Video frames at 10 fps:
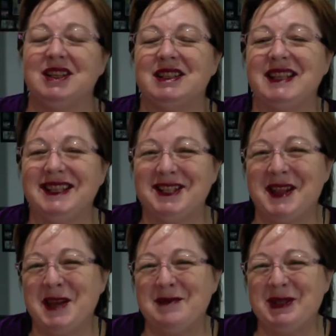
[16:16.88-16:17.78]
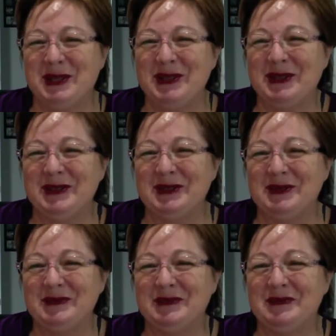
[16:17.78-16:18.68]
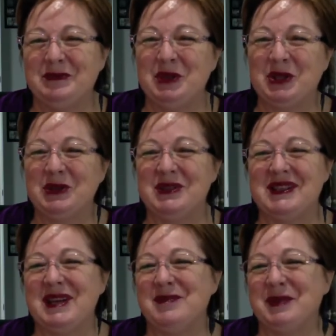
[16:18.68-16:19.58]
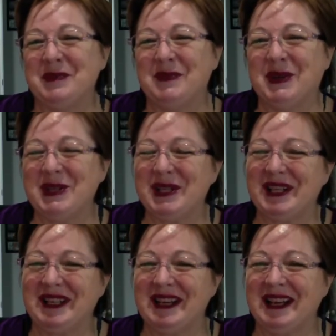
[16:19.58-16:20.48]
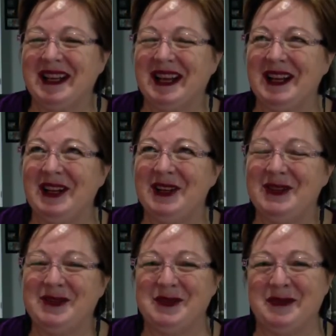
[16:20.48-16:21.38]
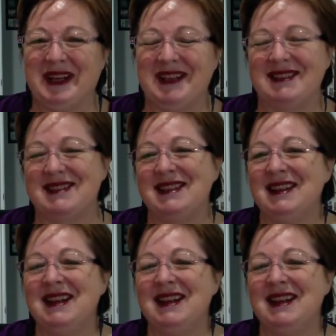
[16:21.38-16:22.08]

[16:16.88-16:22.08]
Teach them too, because they've been watching and they learn from us.